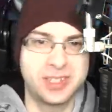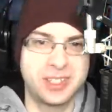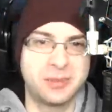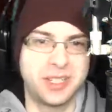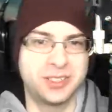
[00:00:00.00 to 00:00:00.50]

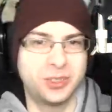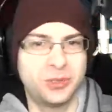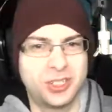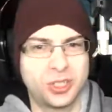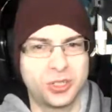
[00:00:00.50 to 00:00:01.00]
think about new
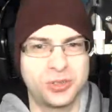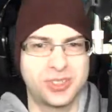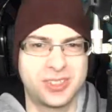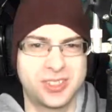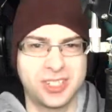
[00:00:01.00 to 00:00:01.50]
intros
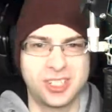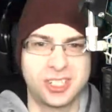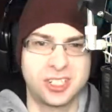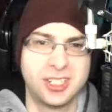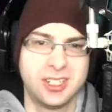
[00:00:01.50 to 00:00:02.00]
and
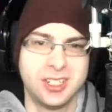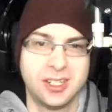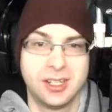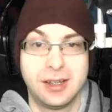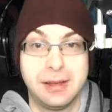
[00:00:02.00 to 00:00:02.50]
such.
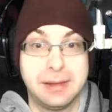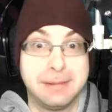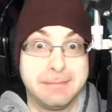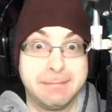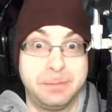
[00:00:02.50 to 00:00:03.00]

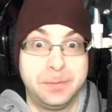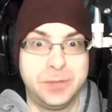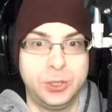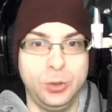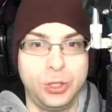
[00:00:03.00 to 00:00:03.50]

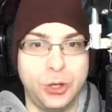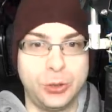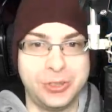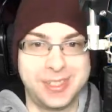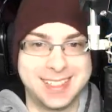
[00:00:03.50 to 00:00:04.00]

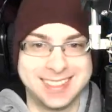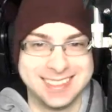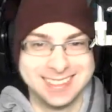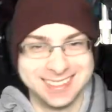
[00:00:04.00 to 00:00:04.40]
Toodles!